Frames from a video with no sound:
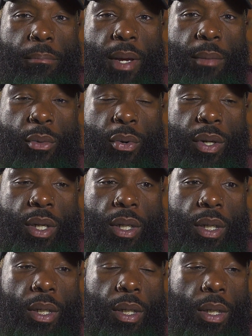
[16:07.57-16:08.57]

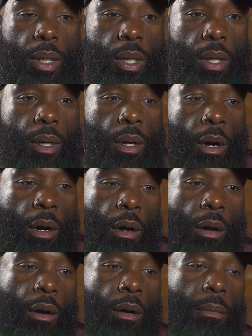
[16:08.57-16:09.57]
Mm-hmm.
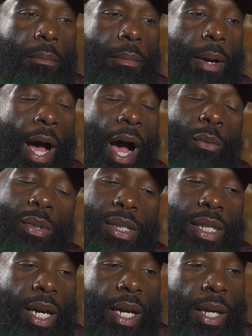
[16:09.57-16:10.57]
I would
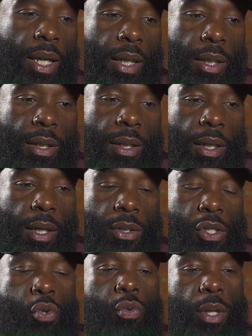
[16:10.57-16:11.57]
say
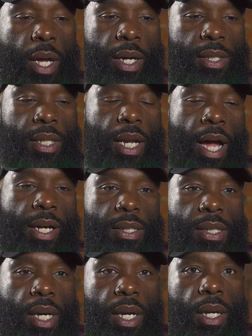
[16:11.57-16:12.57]
two things that I could
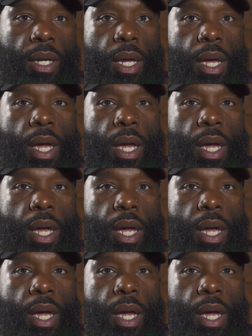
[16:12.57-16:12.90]
say.